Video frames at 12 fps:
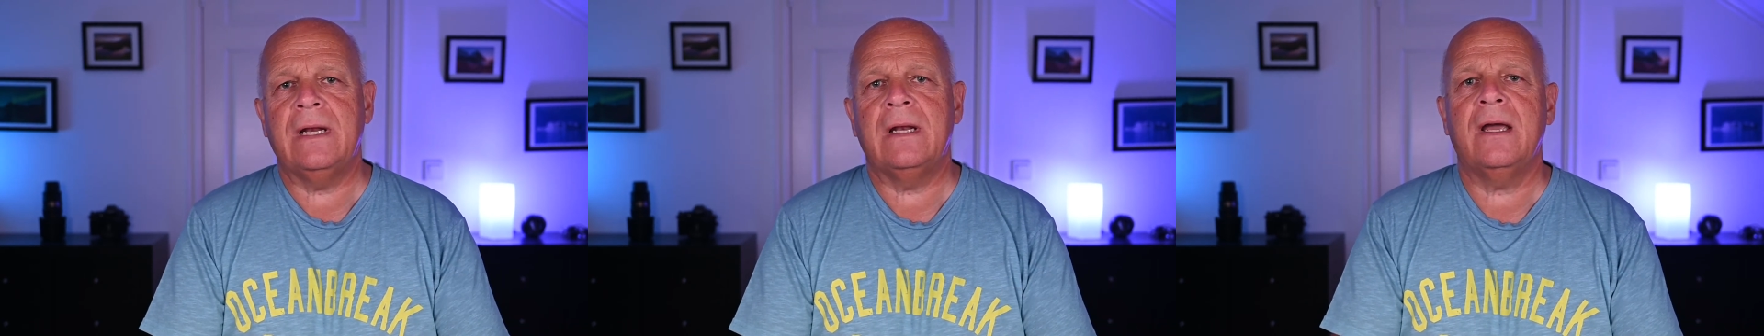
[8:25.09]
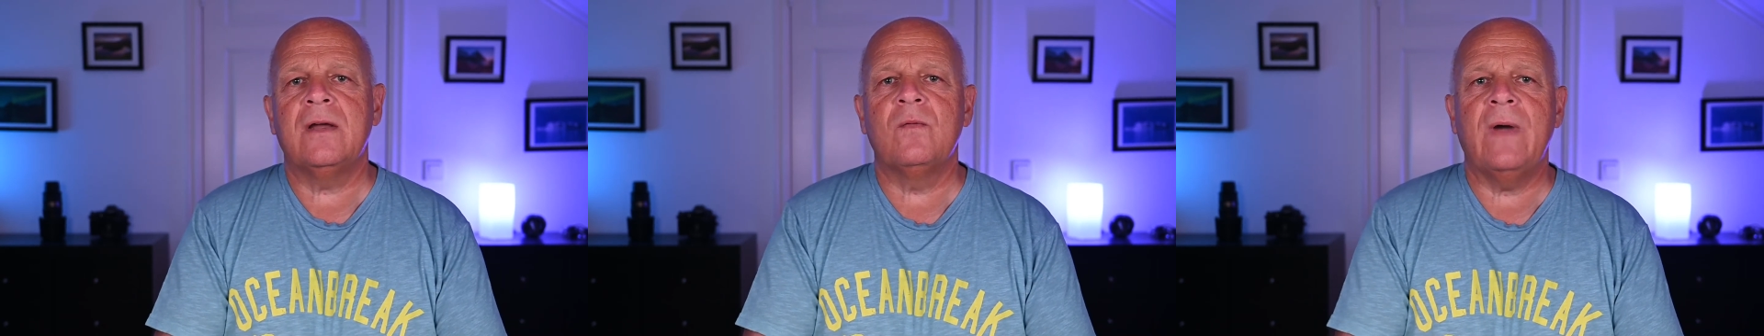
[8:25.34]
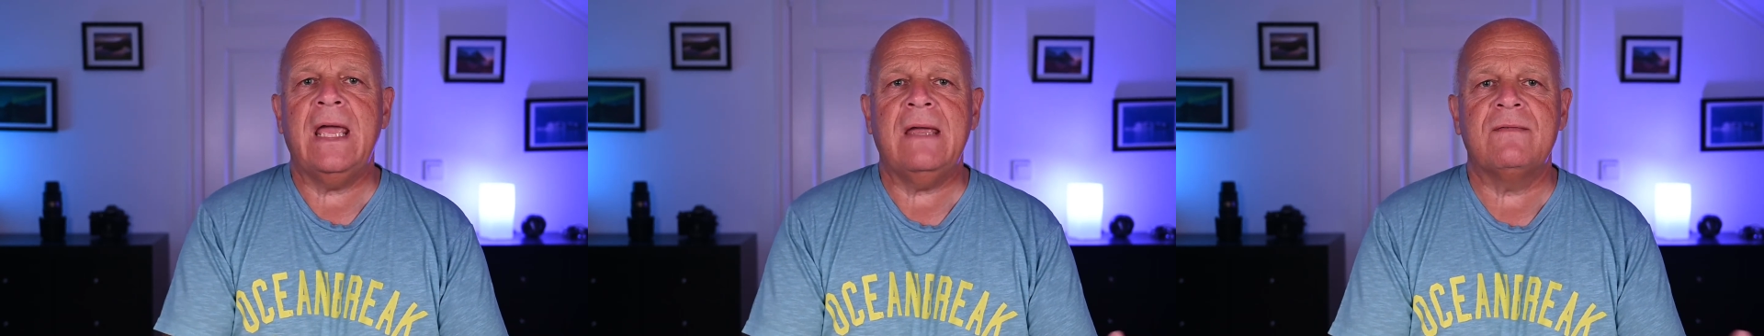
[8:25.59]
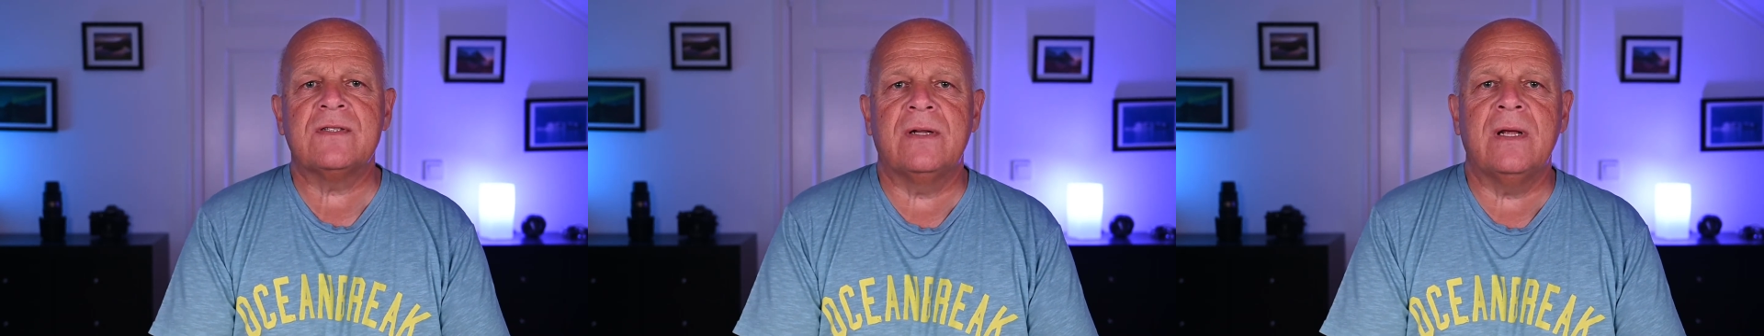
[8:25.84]
like
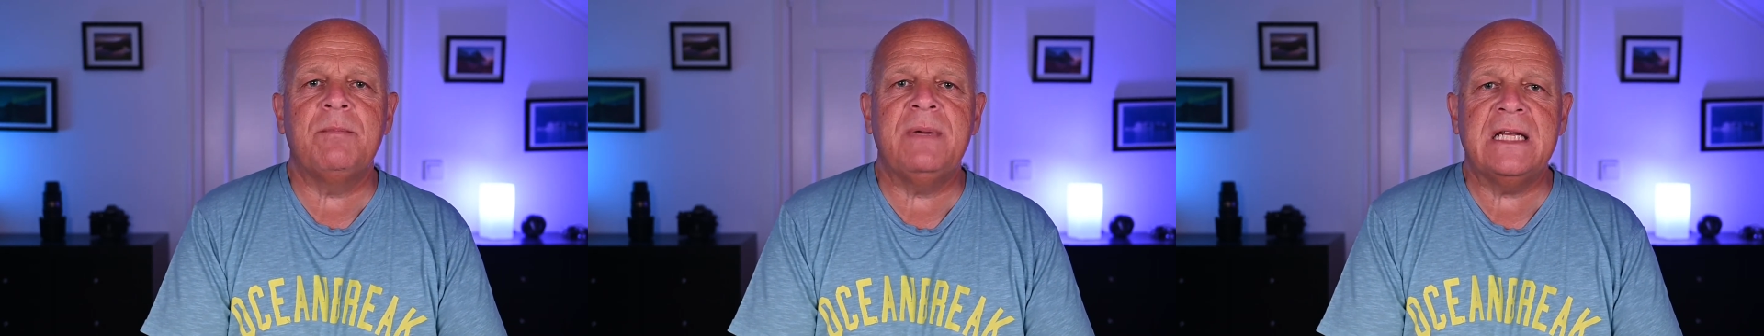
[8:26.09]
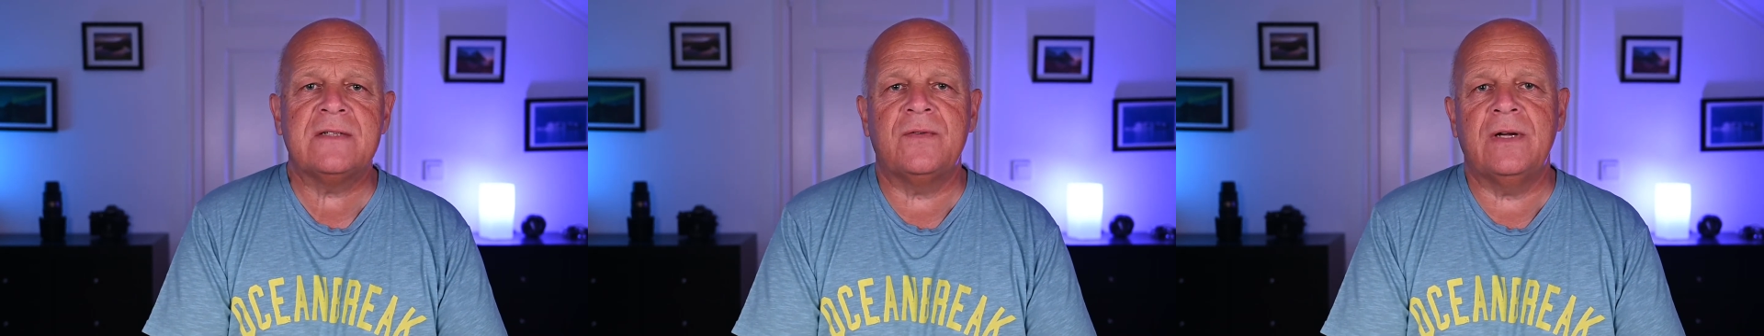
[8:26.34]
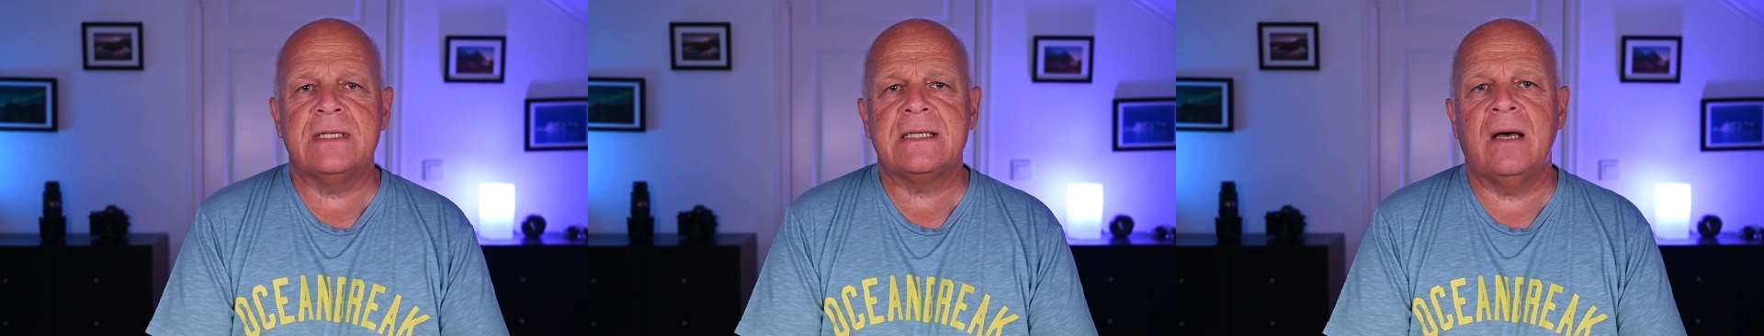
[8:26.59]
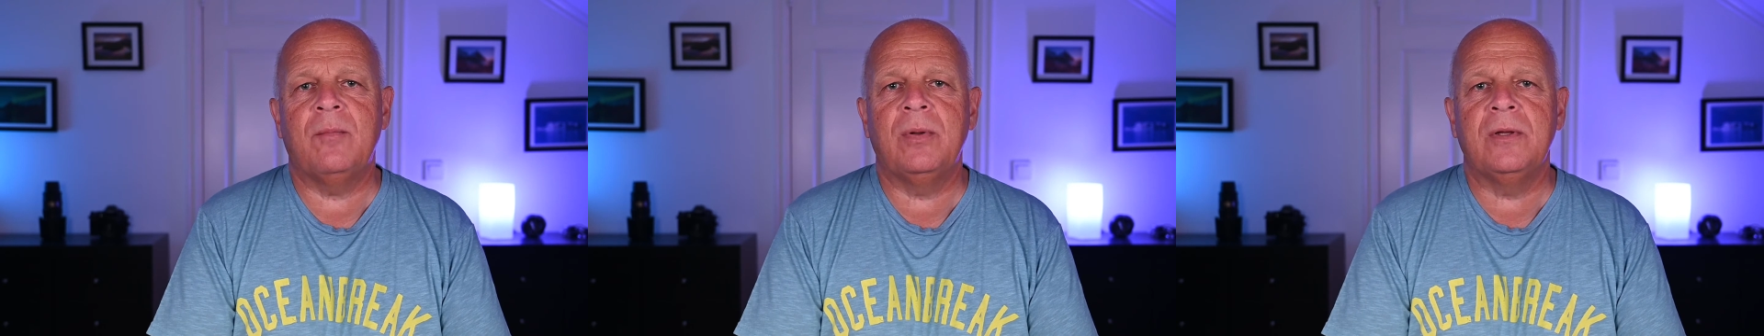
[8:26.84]
waves on a beach for
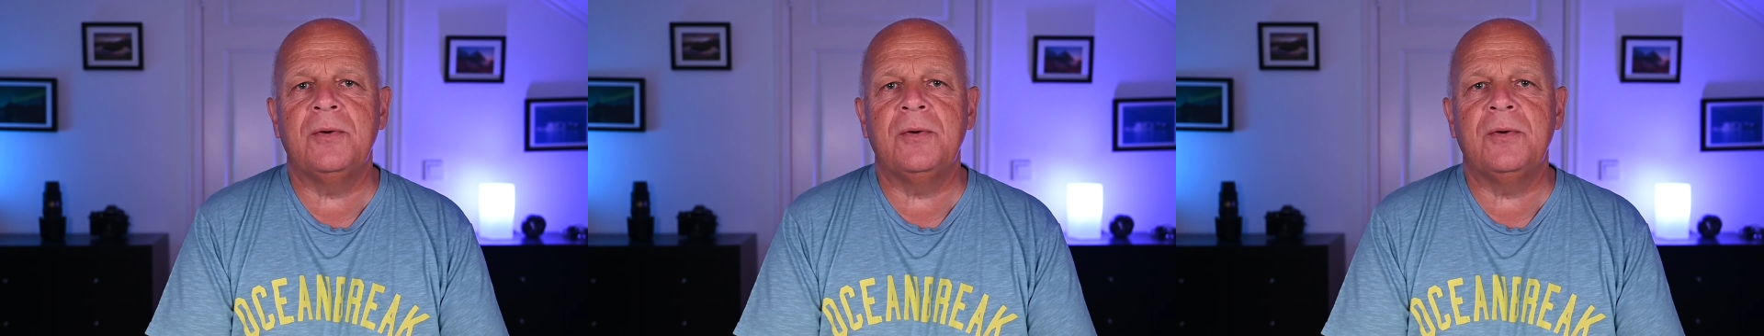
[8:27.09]
example,